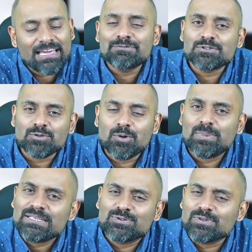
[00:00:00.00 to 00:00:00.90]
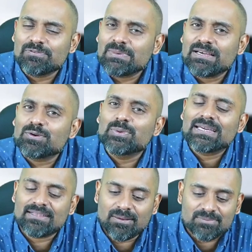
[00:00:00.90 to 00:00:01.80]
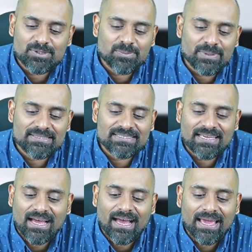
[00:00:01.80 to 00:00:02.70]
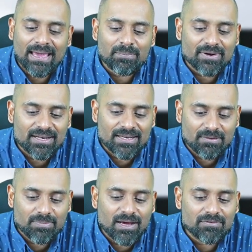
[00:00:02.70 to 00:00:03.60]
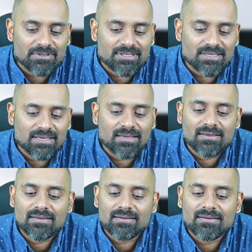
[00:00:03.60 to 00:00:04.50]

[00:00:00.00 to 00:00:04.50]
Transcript: If so, please do give me a quick thumbs up and say, I am ready. Parvati,